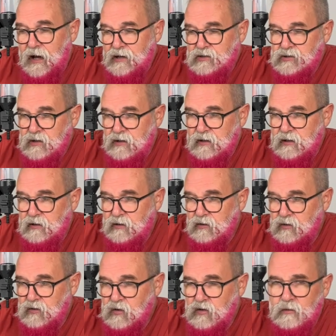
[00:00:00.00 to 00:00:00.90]
actually
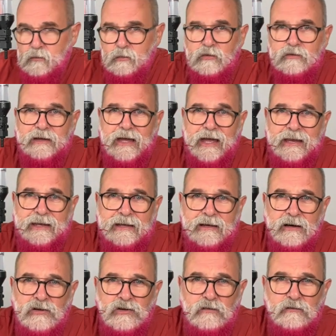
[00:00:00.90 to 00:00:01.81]
you could put any
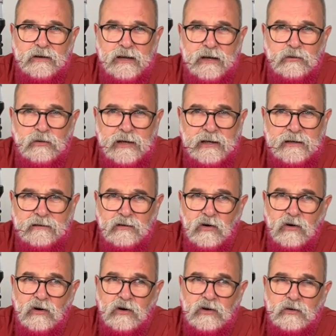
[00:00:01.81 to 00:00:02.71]
kind of liquid
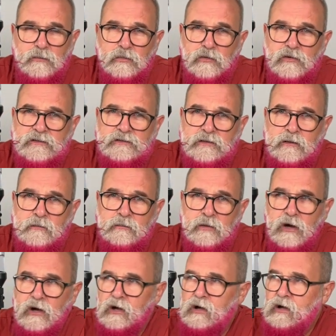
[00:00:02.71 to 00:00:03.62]
or put some